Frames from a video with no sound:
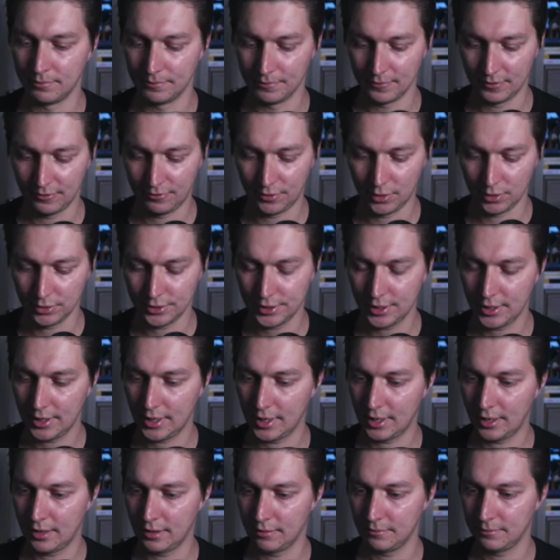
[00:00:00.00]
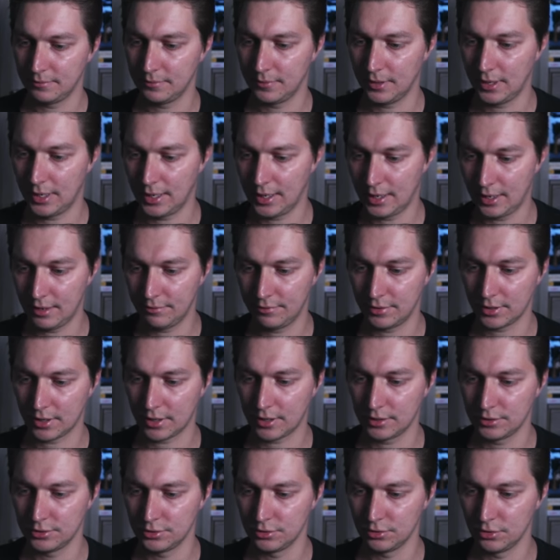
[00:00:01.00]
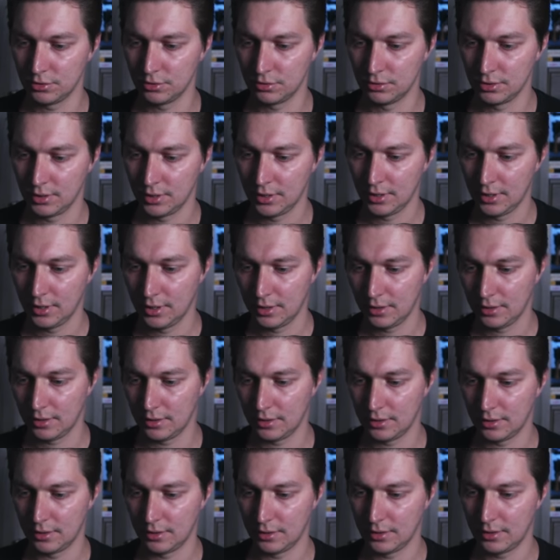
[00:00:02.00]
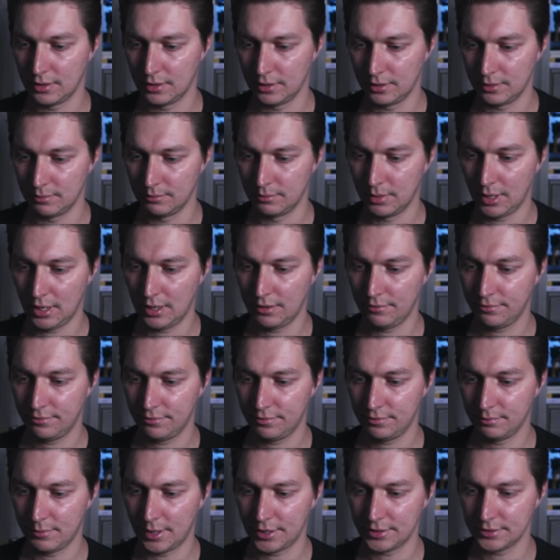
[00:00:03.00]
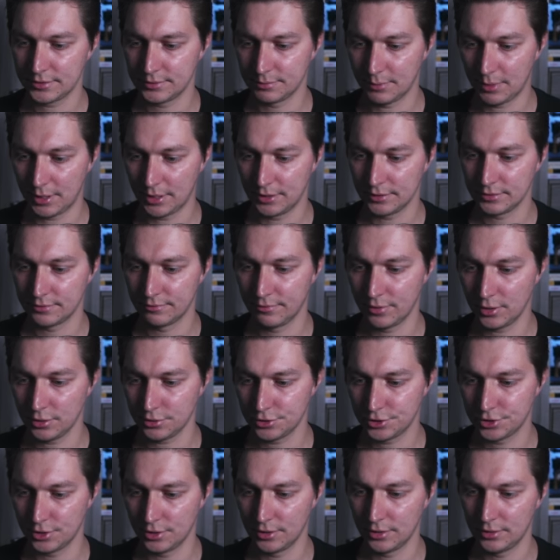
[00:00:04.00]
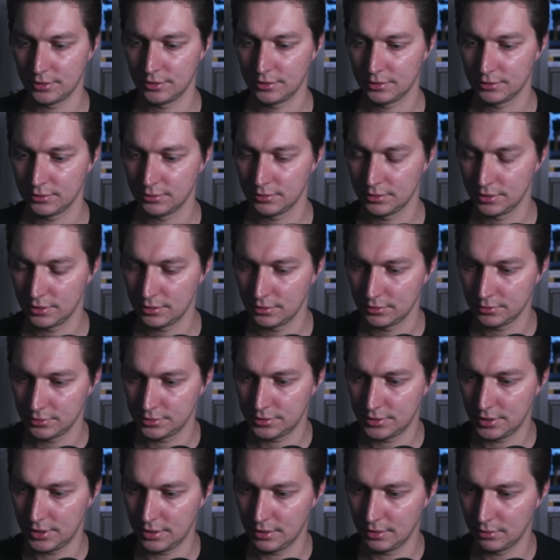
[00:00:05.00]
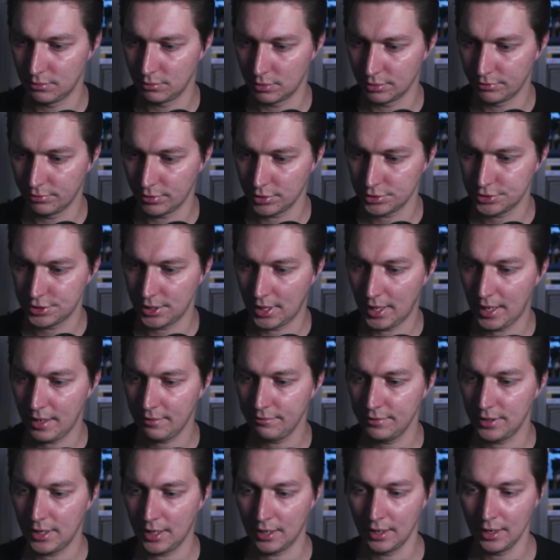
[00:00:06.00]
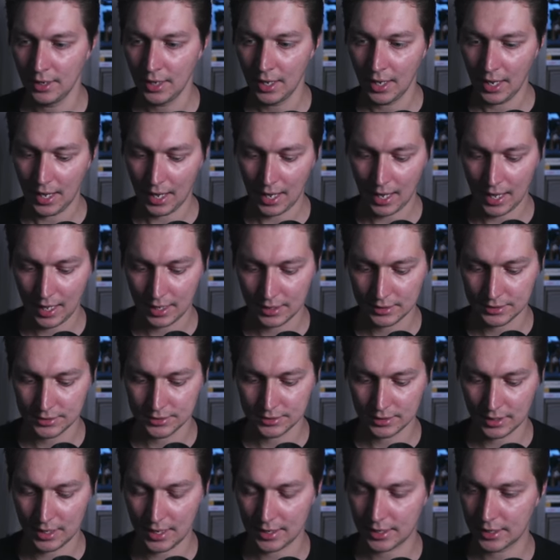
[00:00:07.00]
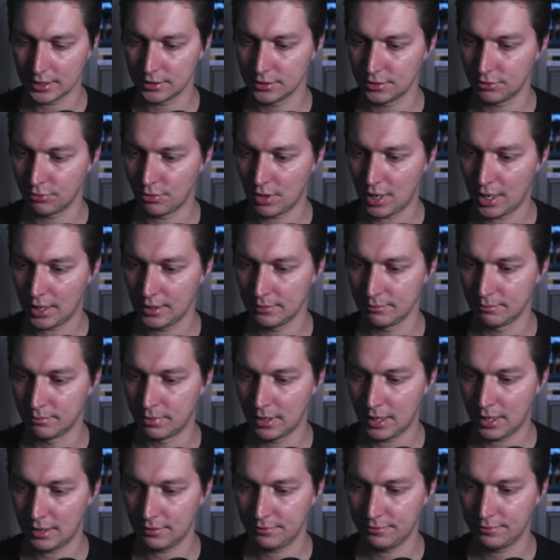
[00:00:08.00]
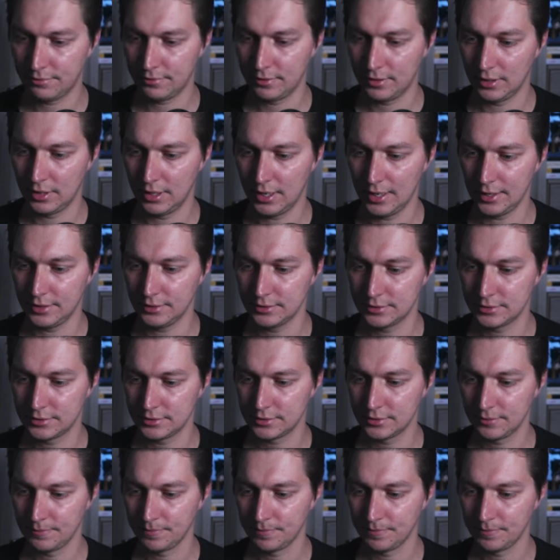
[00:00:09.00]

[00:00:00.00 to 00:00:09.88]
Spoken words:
folder, and I can do buff version, see what version I have, yeah, and I can run buff lint,